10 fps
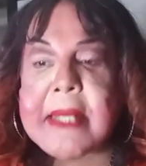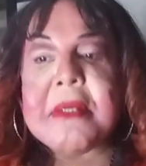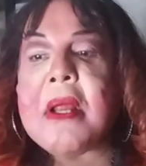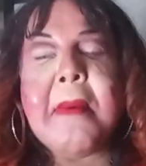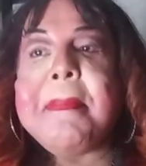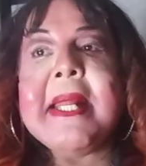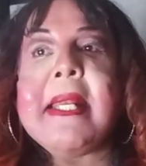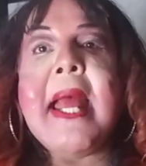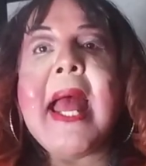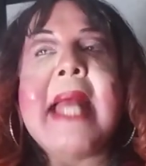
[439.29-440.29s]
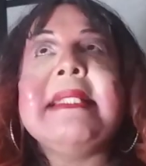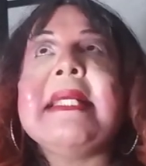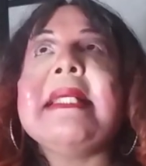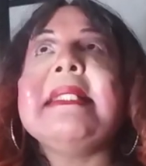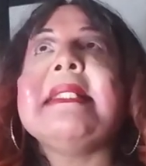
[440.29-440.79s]
don't know. But I
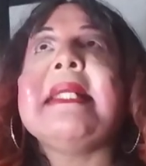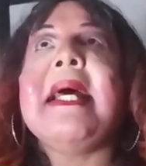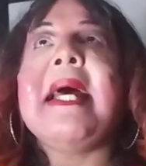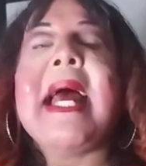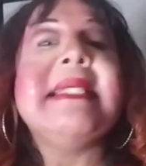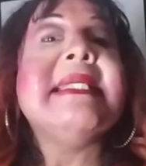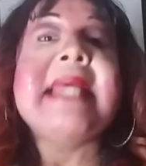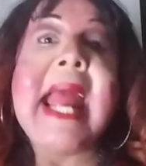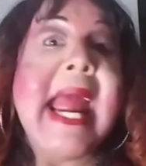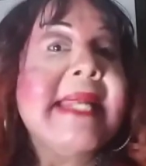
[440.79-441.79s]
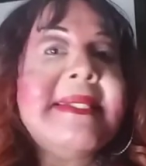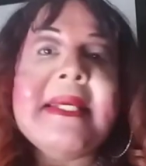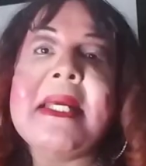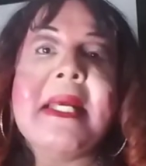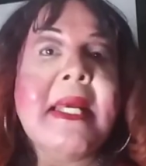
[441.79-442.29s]
just had
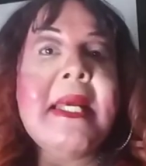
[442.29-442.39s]
to